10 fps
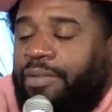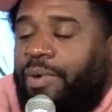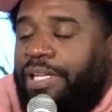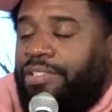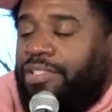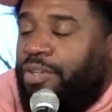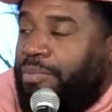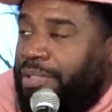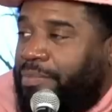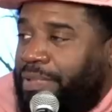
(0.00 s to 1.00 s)
D, why are you
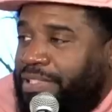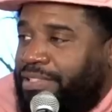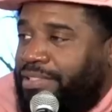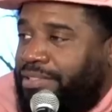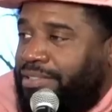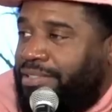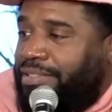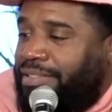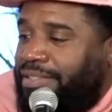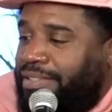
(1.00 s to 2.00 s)
showing me the picture? It's
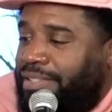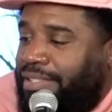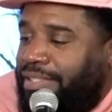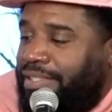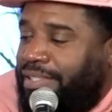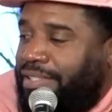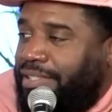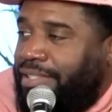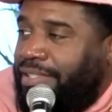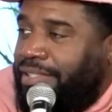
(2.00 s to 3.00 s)
too Let heavy. See. Let me see,
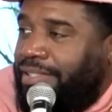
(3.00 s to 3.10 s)
D.